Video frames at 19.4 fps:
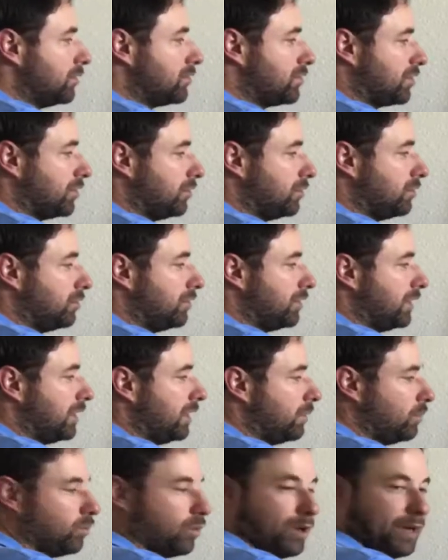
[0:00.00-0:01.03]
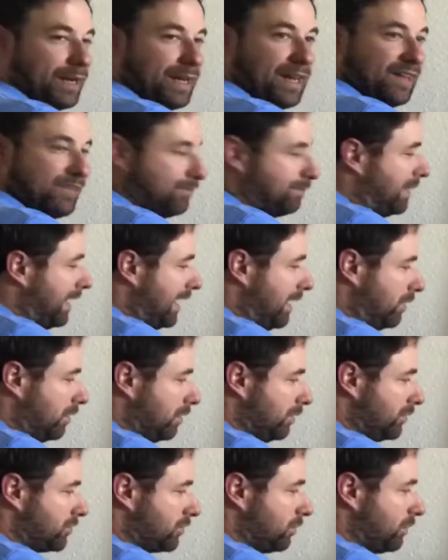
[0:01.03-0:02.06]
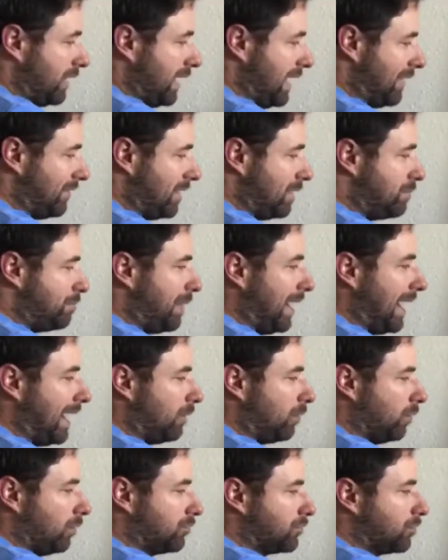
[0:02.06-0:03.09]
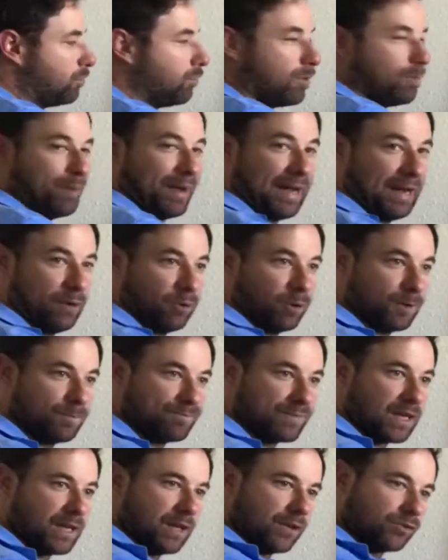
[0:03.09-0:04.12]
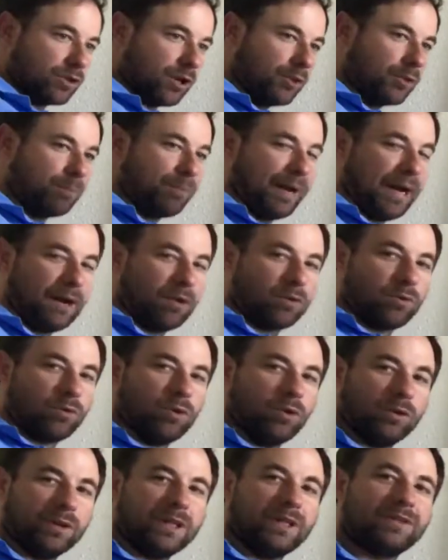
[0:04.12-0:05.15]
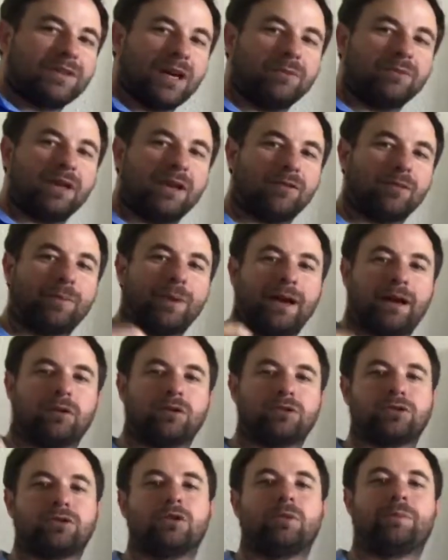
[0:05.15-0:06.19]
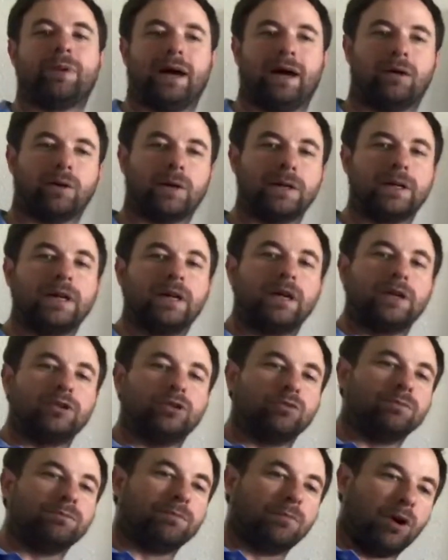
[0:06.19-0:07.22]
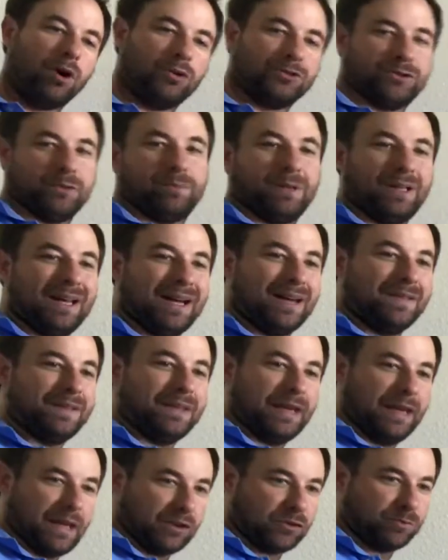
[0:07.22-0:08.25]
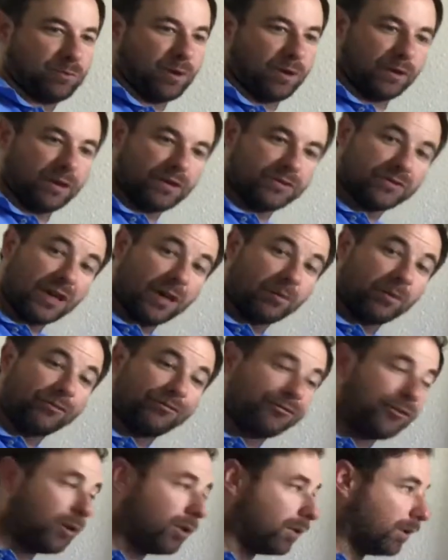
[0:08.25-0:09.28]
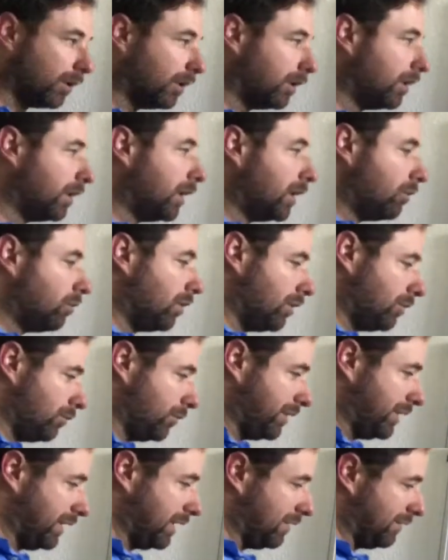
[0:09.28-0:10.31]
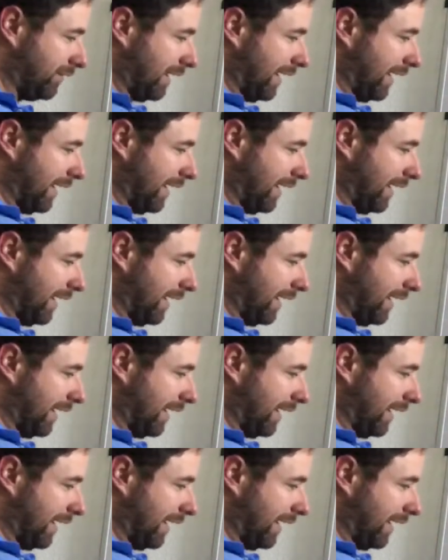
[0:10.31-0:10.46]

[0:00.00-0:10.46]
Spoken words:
to the 1/2 power. So we have a power to a power. It's called the power rule. Anytime you have a power to a power, you multiply the exponents. Now before, what we have